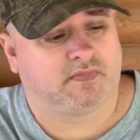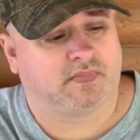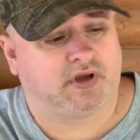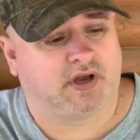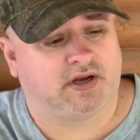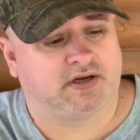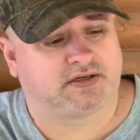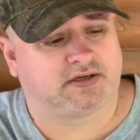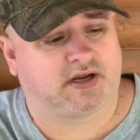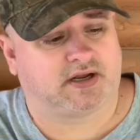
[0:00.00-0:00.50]

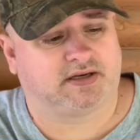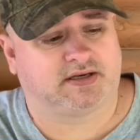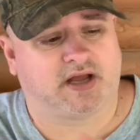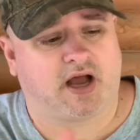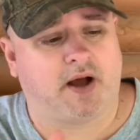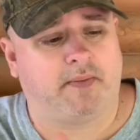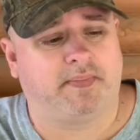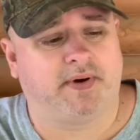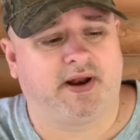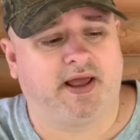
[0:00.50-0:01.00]
It's got
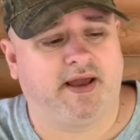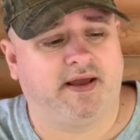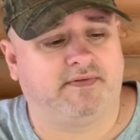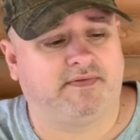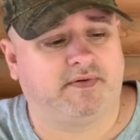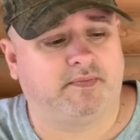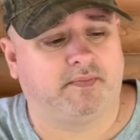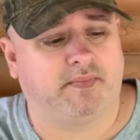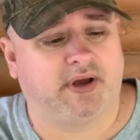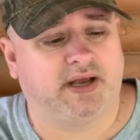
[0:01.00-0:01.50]
top
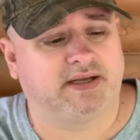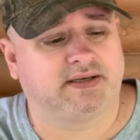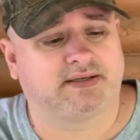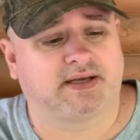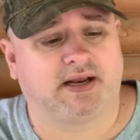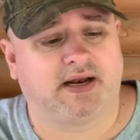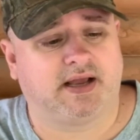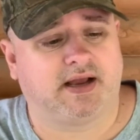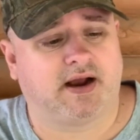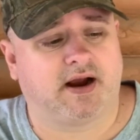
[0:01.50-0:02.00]
11
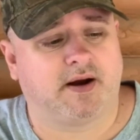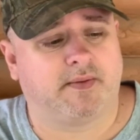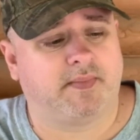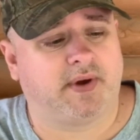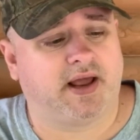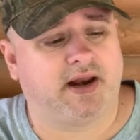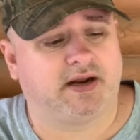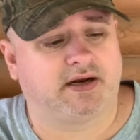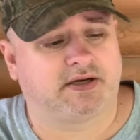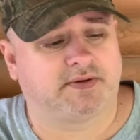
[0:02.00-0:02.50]
best-selling
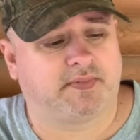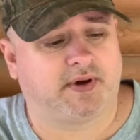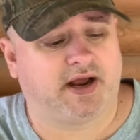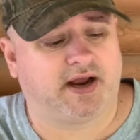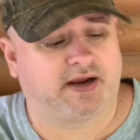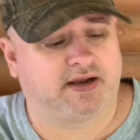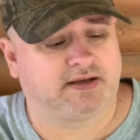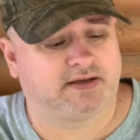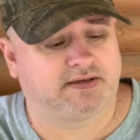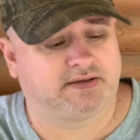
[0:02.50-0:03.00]
aromatic
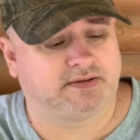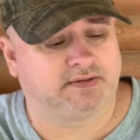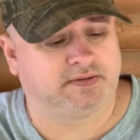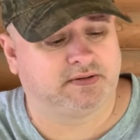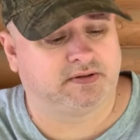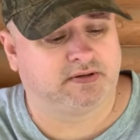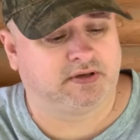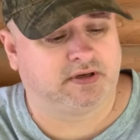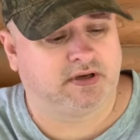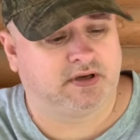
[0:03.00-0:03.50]
tobaccos.
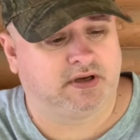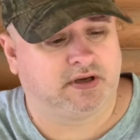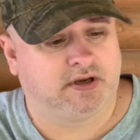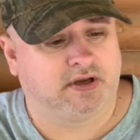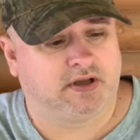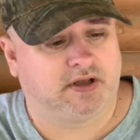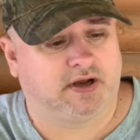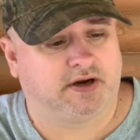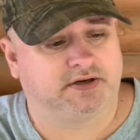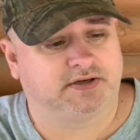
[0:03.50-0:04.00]

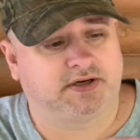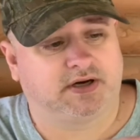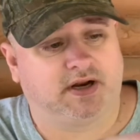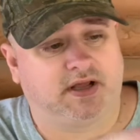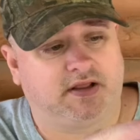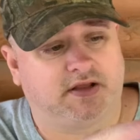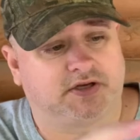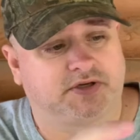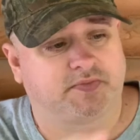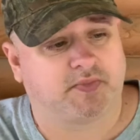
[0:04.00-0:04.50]
There's
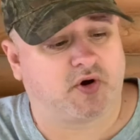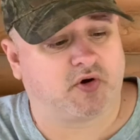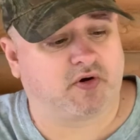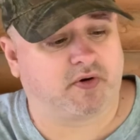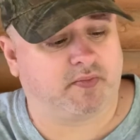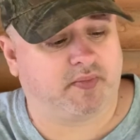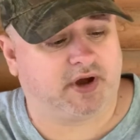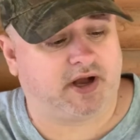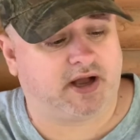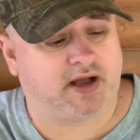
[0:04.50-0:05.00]
another smoking
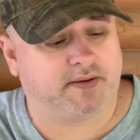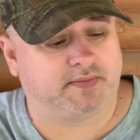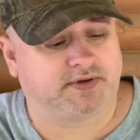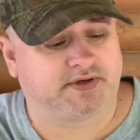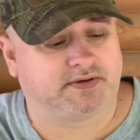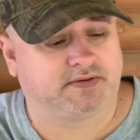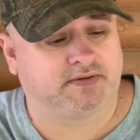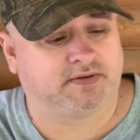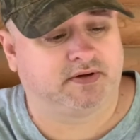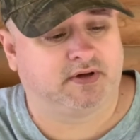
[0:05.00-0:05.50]
pipes.
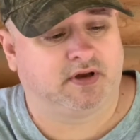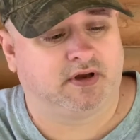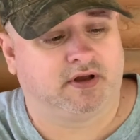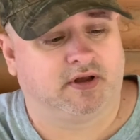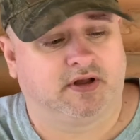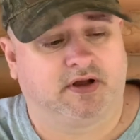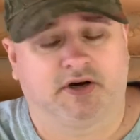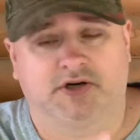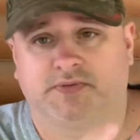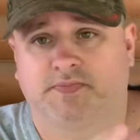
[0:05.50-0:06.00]

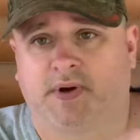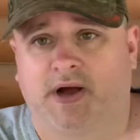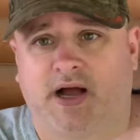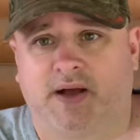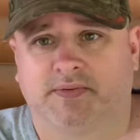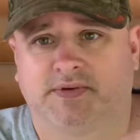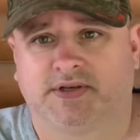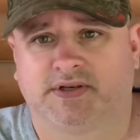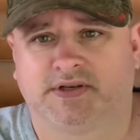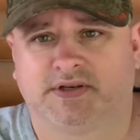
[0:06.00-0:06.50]
There's
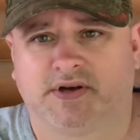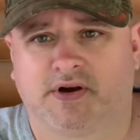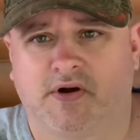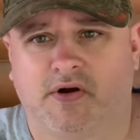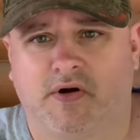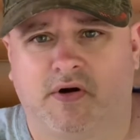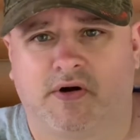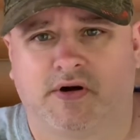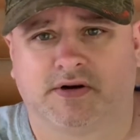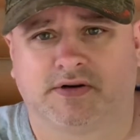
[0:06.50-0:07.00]
pipes and
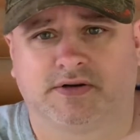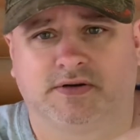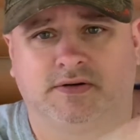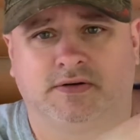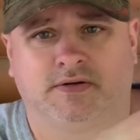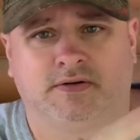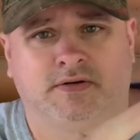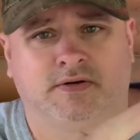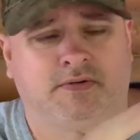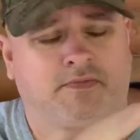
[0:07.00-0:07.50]
cigars,
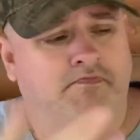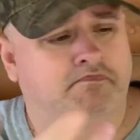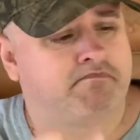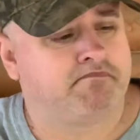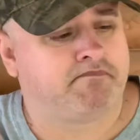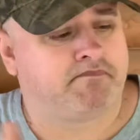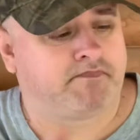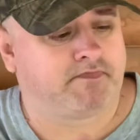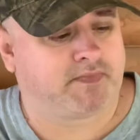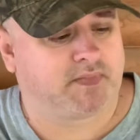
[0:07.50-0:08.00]

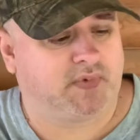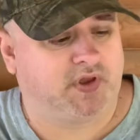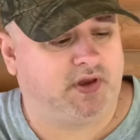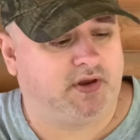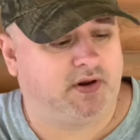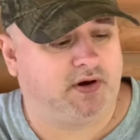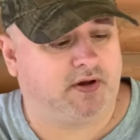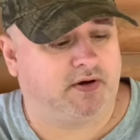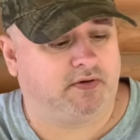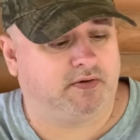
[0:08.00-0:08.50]
you
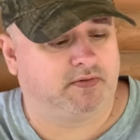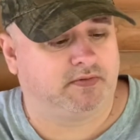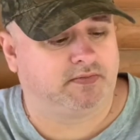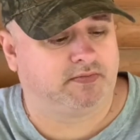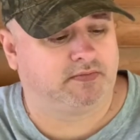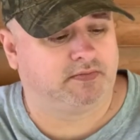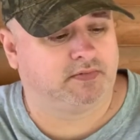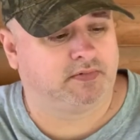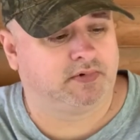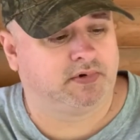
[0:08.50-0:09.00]
know.
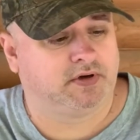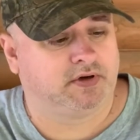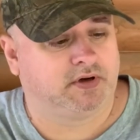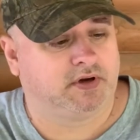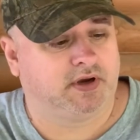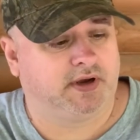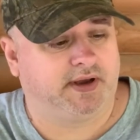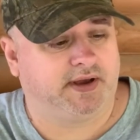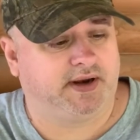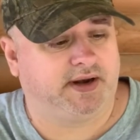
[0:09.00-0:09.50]

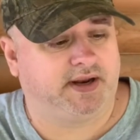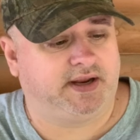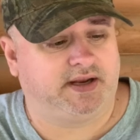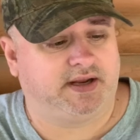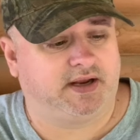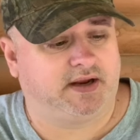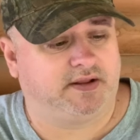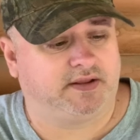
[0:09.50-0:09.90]
And they